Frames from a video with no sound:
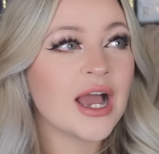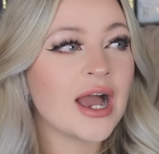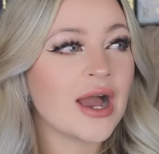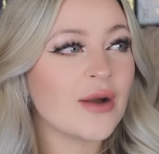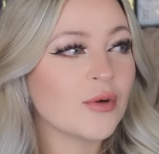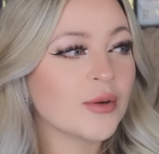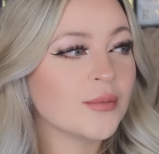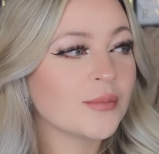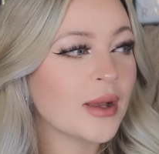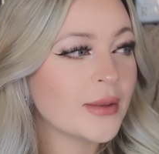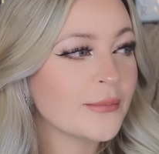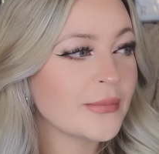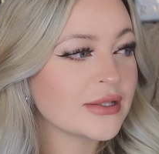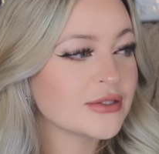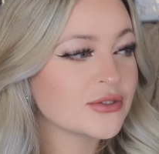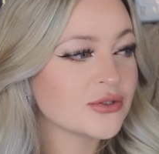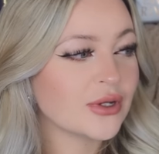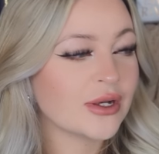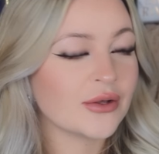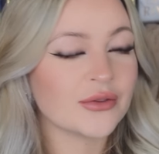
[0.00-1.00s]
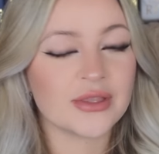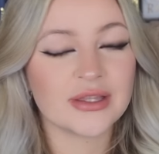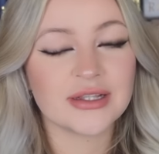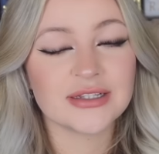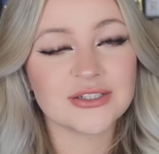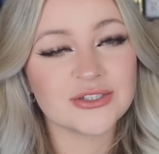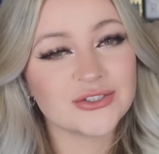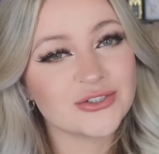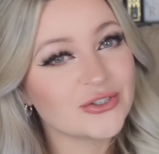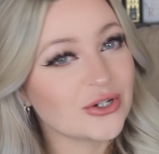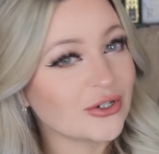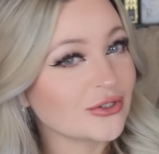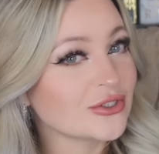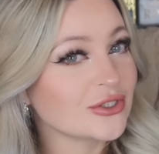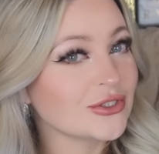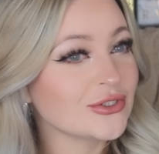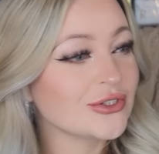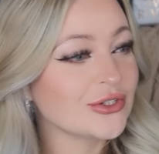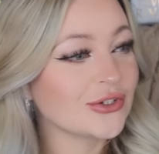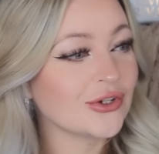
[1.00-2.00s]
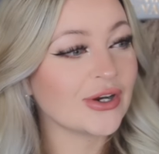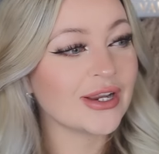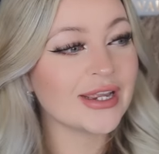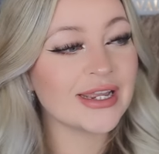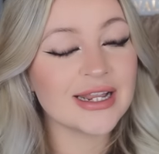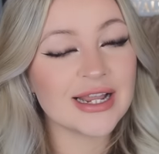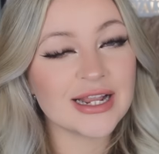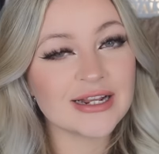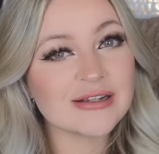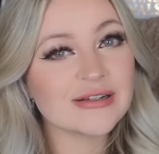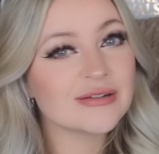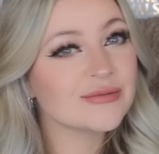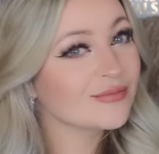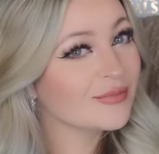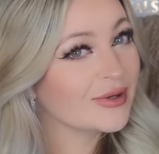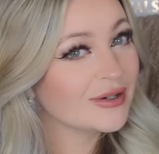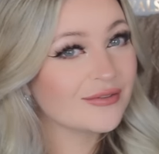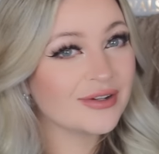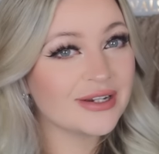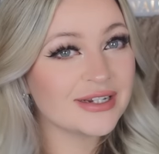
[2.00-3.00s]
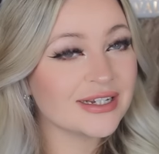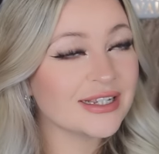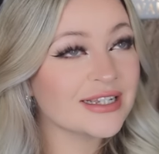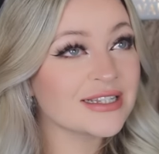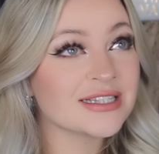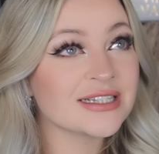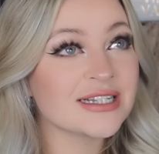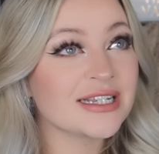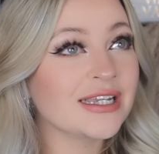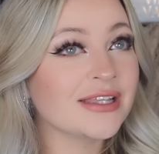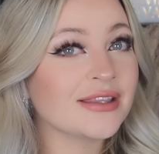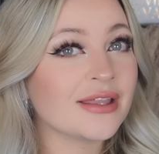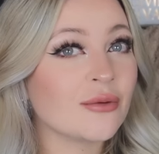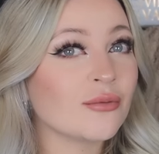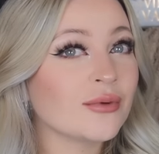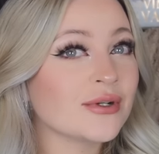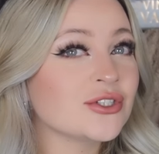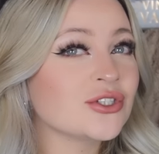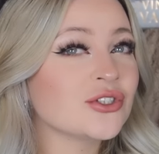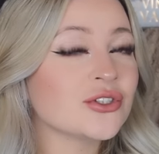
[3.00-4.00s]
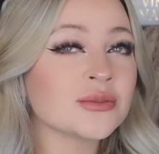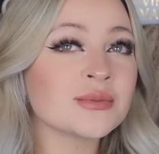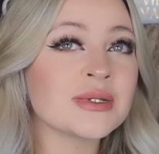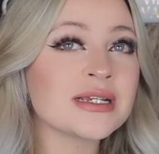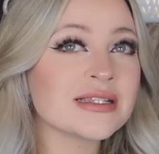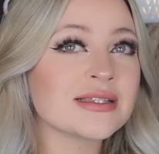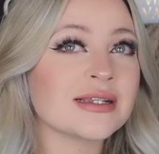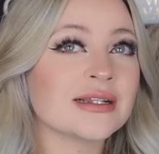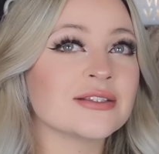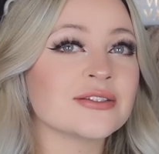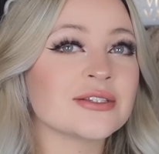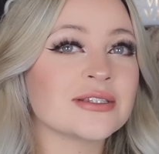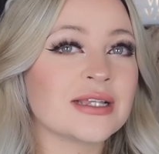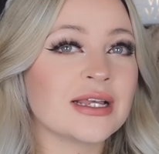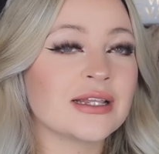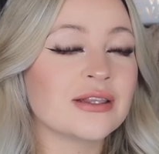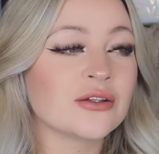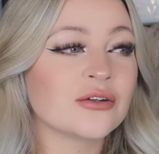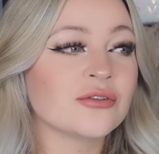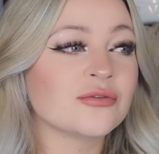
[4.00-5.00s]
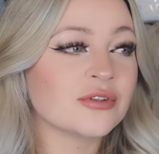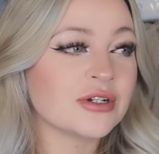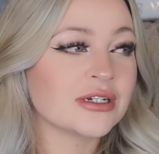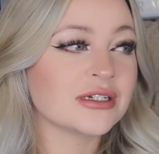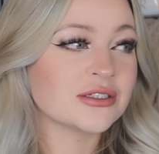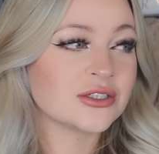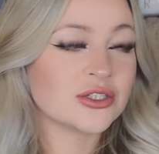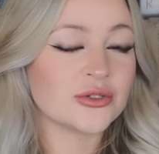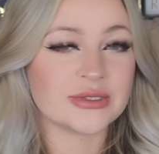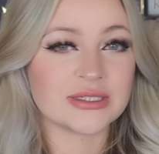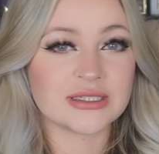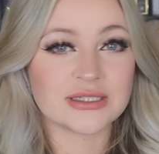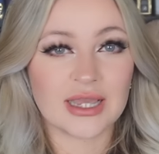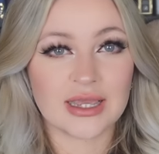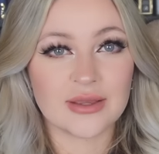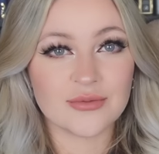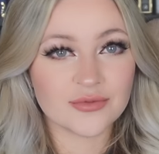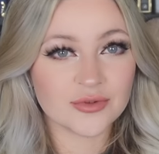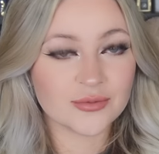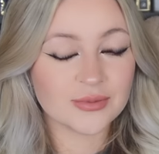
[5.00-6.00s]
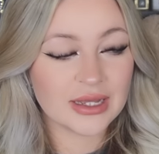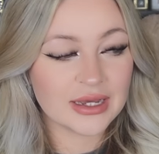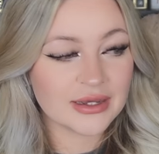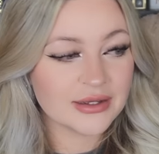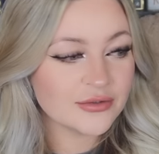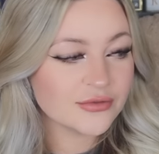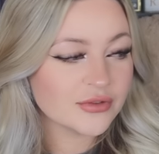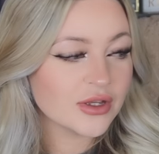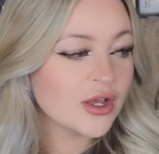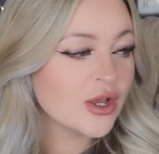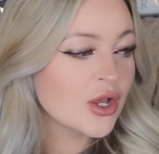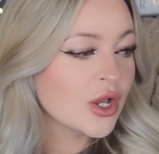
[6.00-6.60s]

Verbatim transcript: And when my mental health is not doing so great, my reading isn't either, which doesn't make sense because I love reading to escape from life.